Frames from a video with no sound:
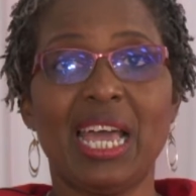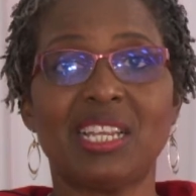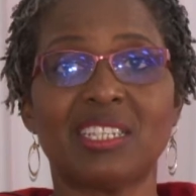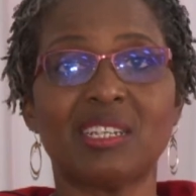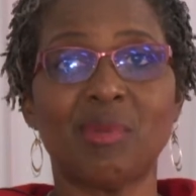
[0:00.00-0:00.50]

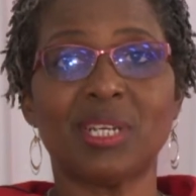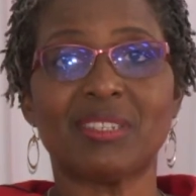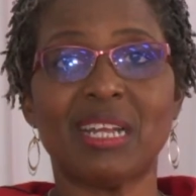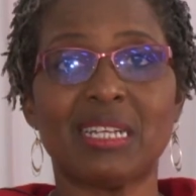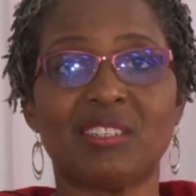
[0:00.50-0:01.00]
your stomach
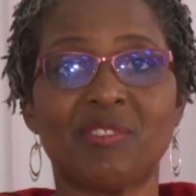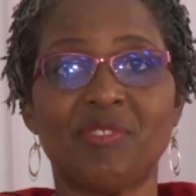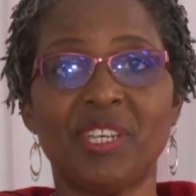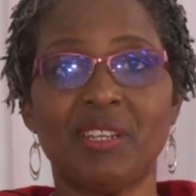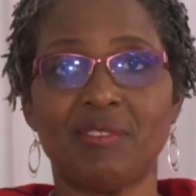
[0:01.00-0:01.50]
starts to
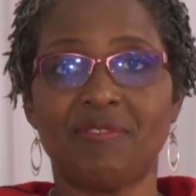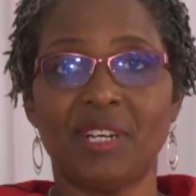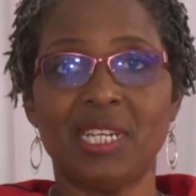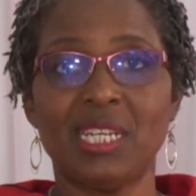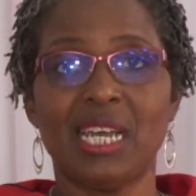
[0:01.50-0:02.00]
feel
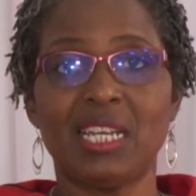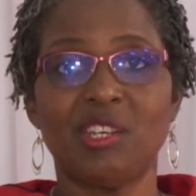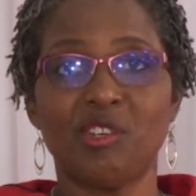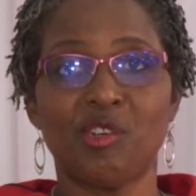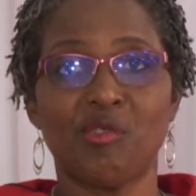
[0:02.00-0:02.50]
funny and
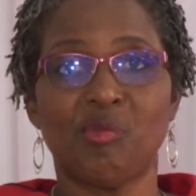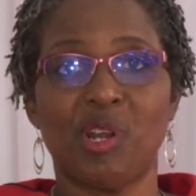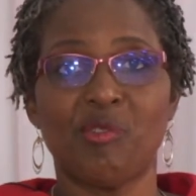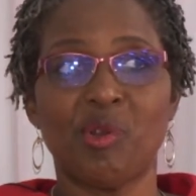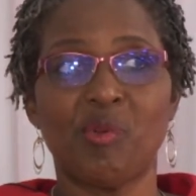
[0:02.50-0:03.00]
you're
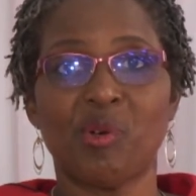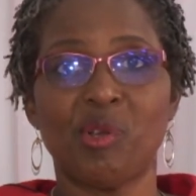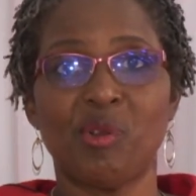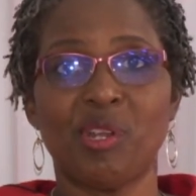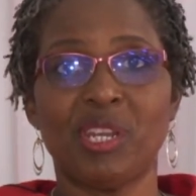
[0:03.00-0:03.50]
wondering what's
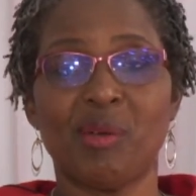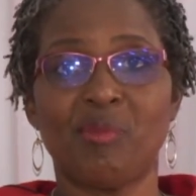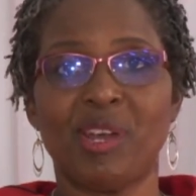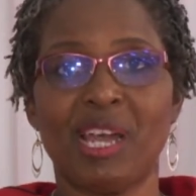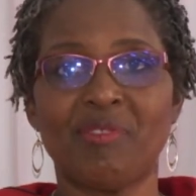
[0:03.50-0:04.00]
going on here,
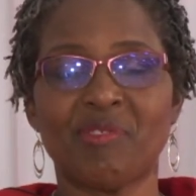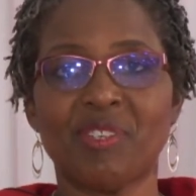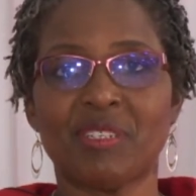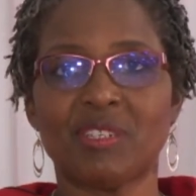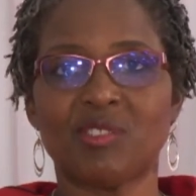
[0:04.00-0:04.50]
boy, I have to
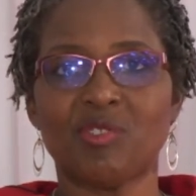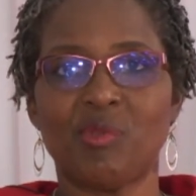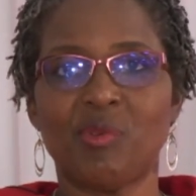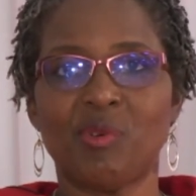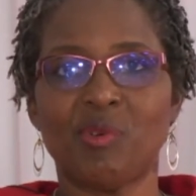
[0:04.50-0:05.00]
face this crowd.
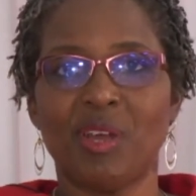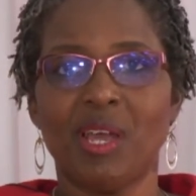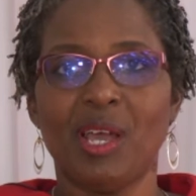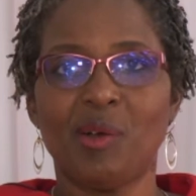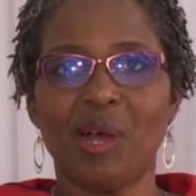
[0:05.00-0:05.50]

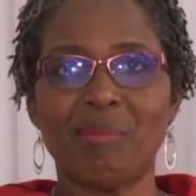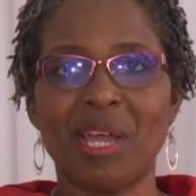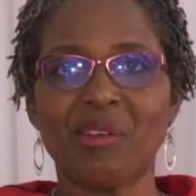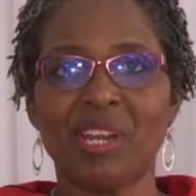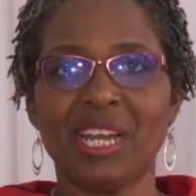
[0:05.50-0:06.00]
Am I
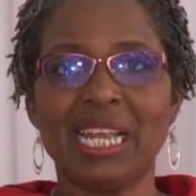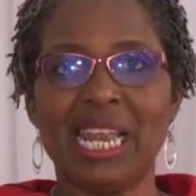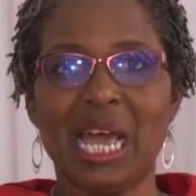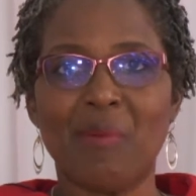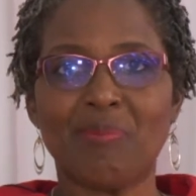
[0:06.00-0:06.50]
going to
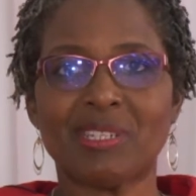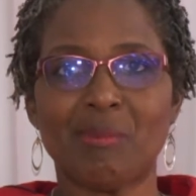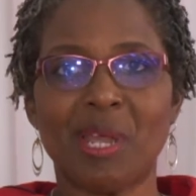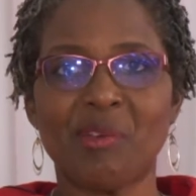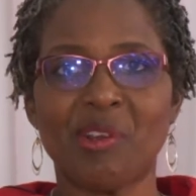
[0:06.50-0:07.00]
collapse? Am
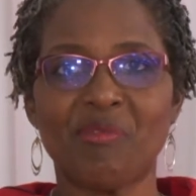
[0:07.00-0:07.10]
I going to faint?